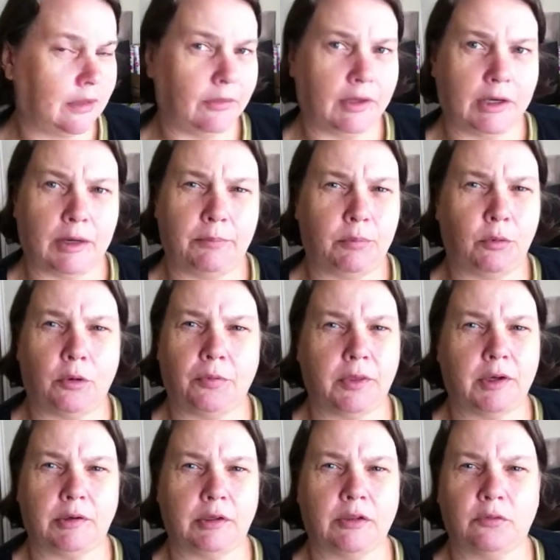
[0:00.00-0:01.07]
that I brought
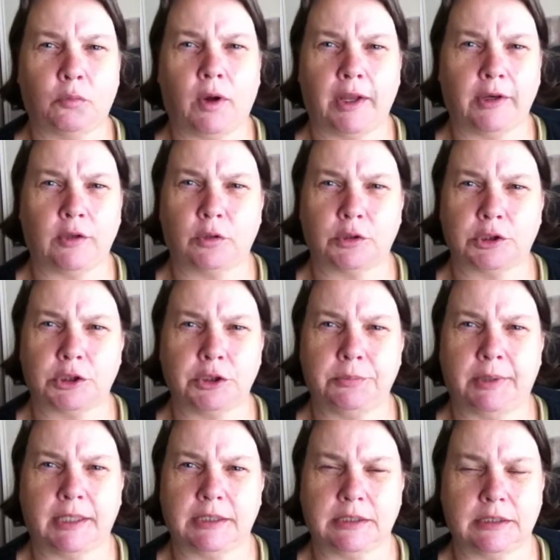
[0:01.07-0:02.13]
there is 1 or 2
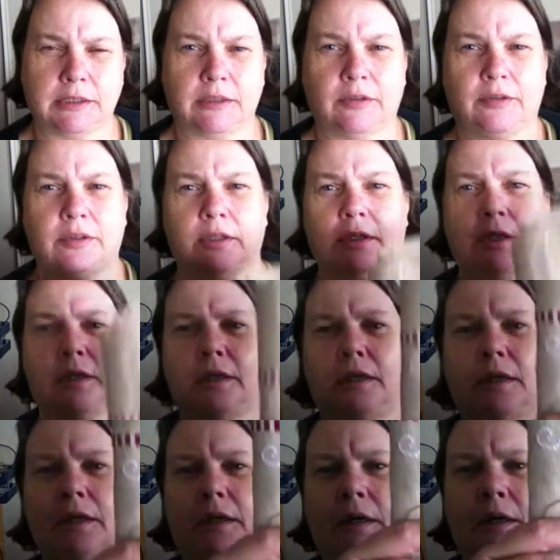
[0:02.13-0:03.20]
buttons.
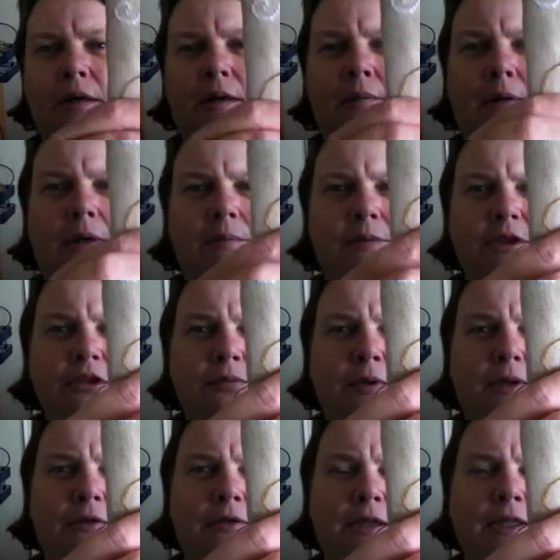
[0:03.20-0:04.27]
But I'm just
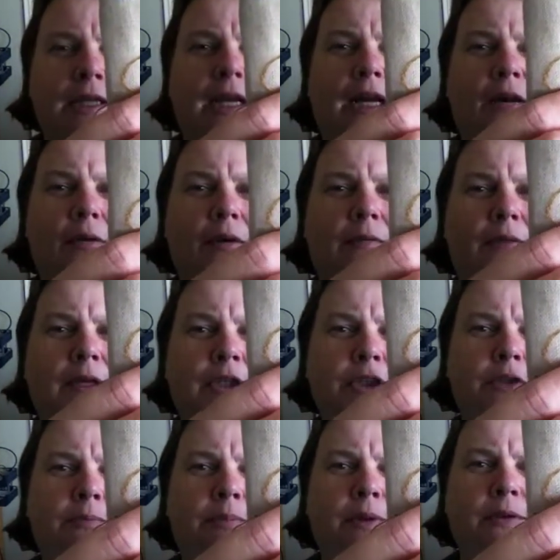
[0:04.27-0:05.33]
wondering now if there
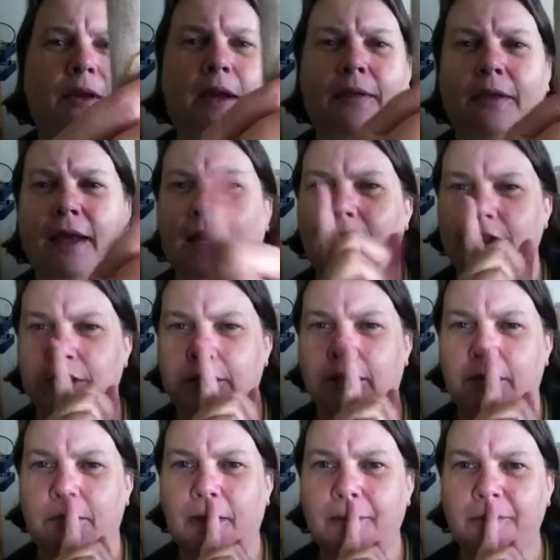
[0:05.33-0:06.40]
should be, actually
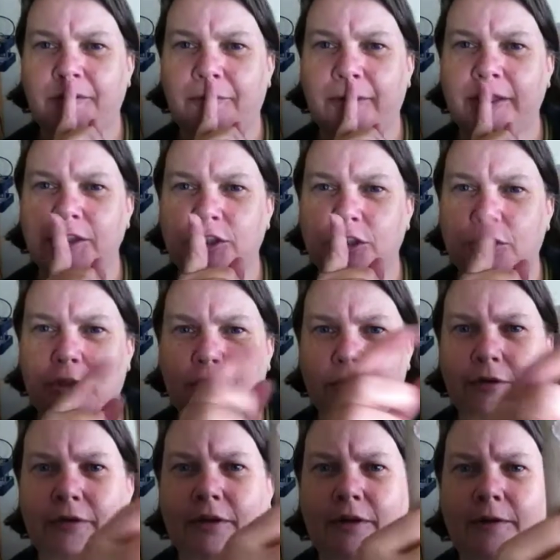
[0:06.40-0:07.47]
there might be French
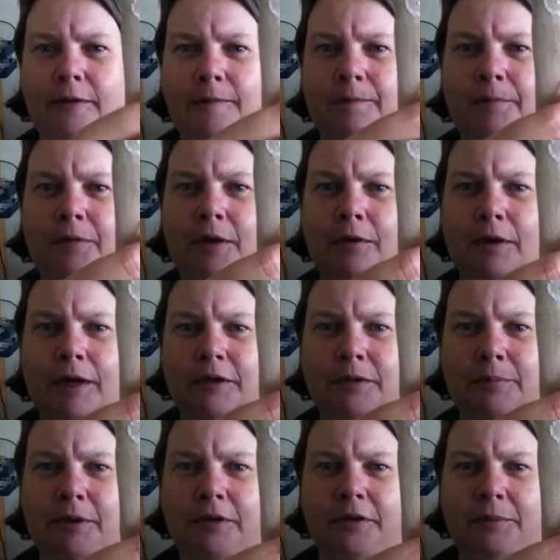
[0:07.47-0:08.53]
knots. There are
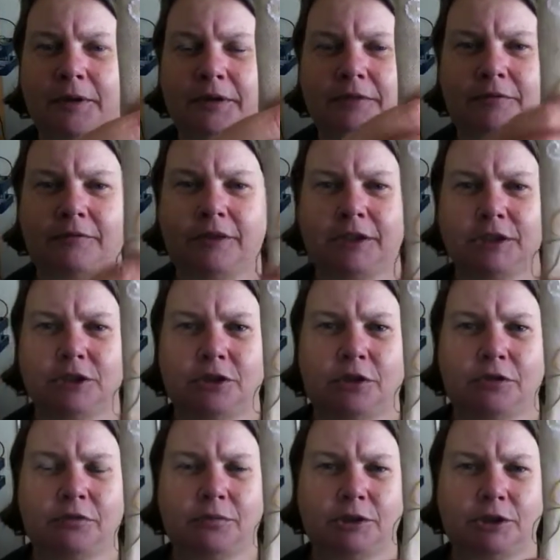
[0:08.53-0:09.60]
supposed to be some French
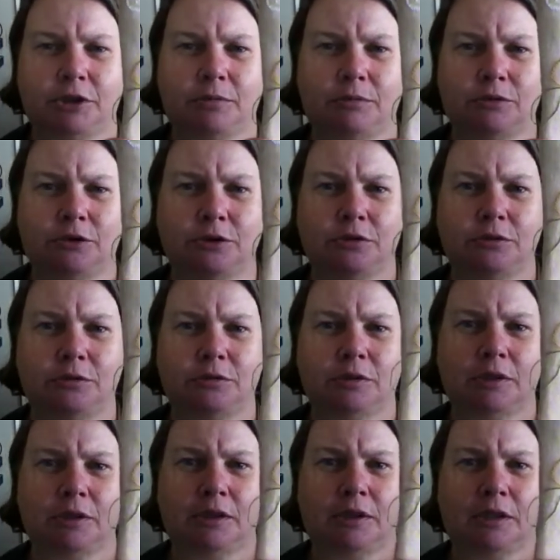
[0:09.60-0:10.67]
knots which I will do
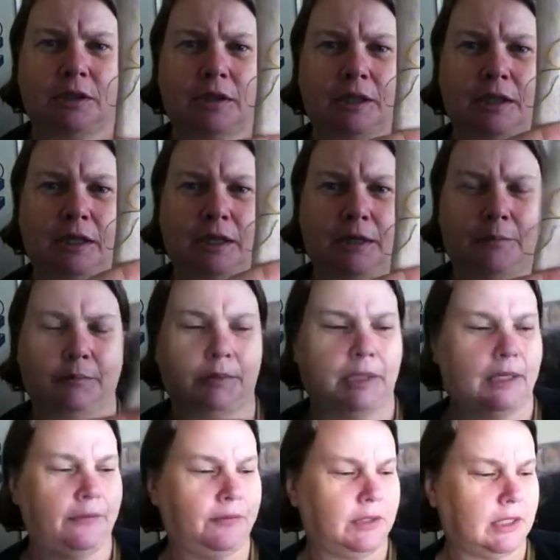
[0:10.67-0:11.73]

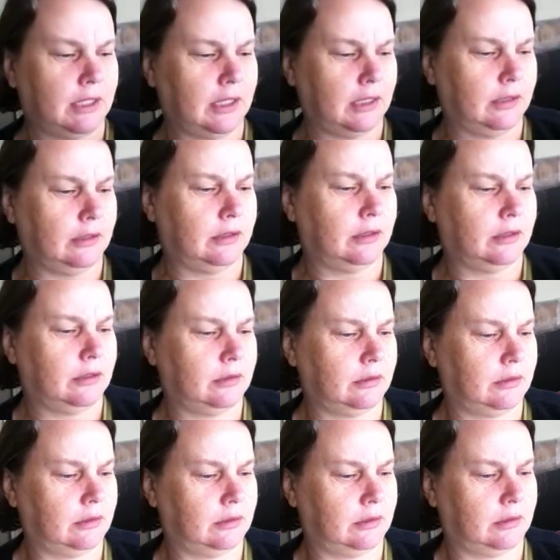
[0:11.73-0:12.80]
at the end.
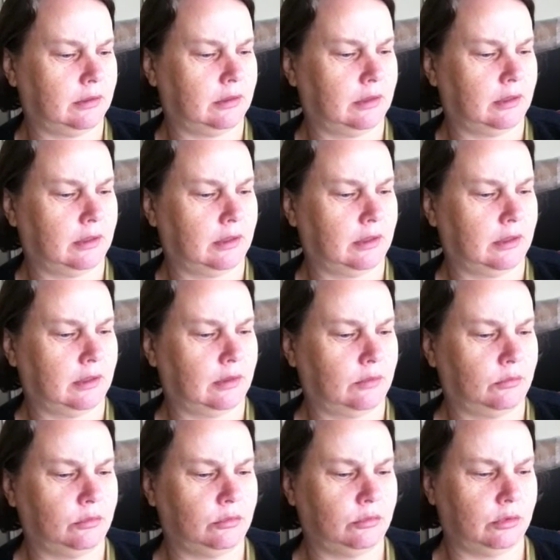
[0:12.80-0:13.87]

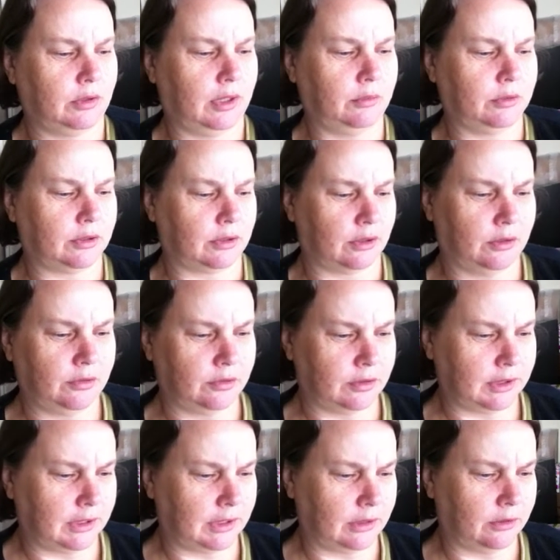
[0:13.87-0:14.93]
Ooh, that was close,
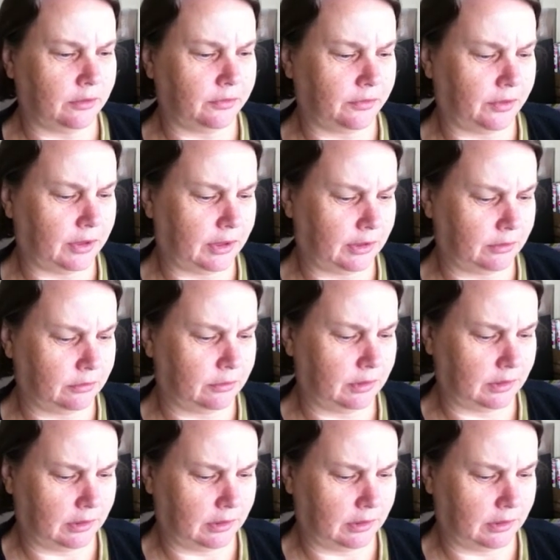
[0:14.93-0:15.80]
nearly lost the needle.